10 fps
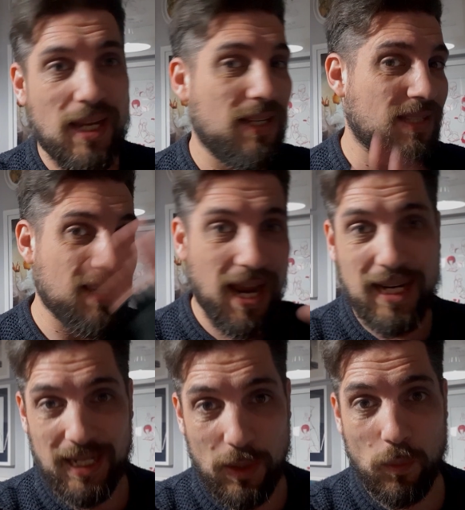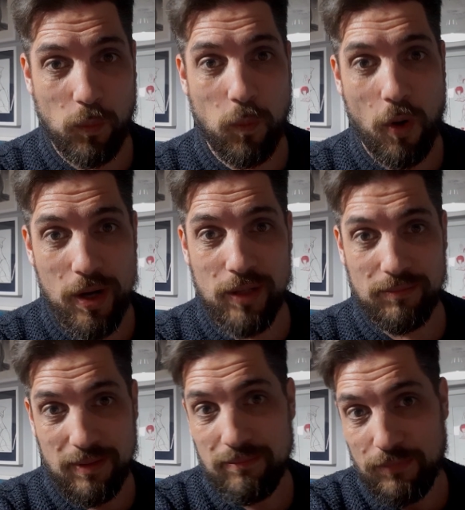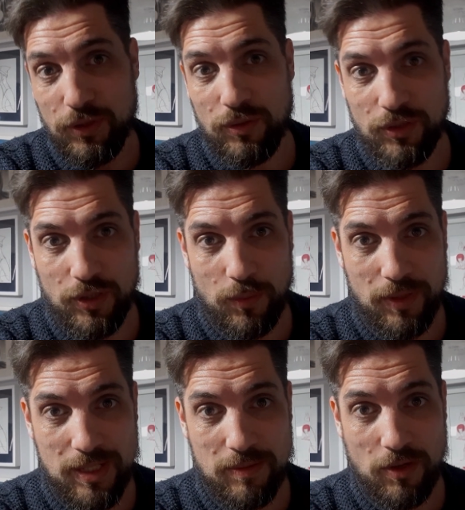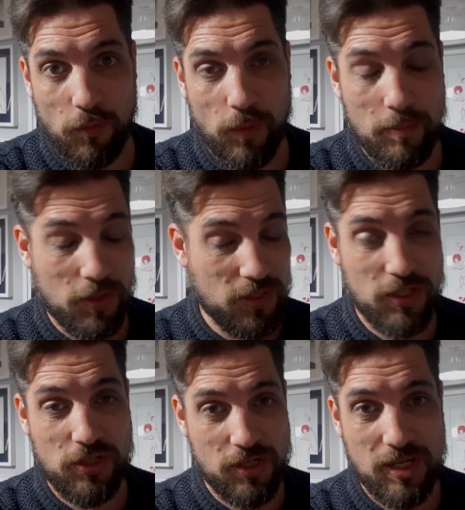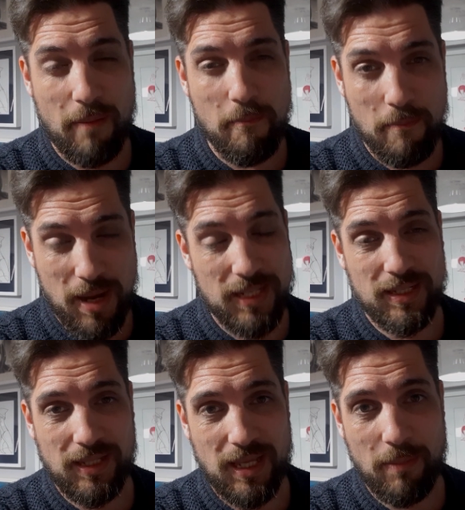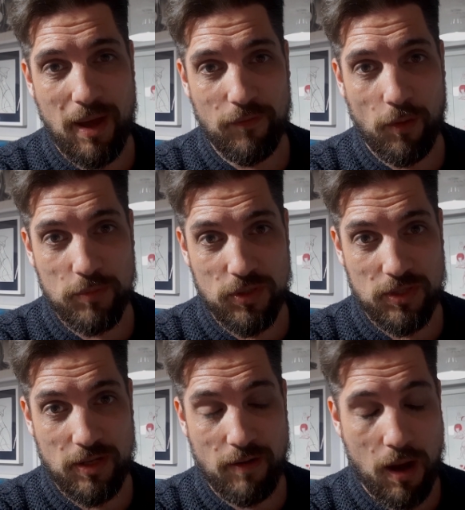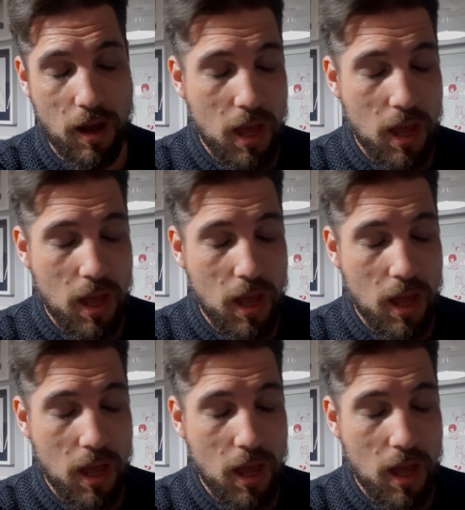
exactly what you can do with this software, because it's just amazing the amount of options there are.